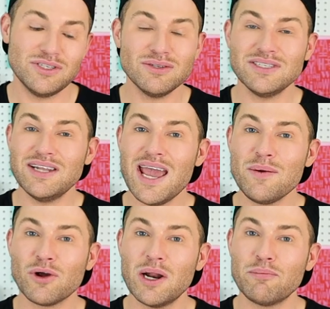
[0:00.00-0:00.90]
So today
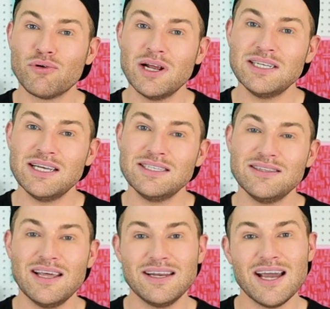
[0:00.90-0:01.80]
we're gonna print it,
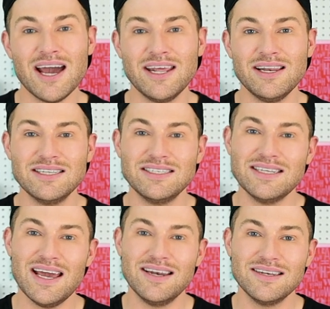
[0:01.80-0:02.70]
then cut it instead.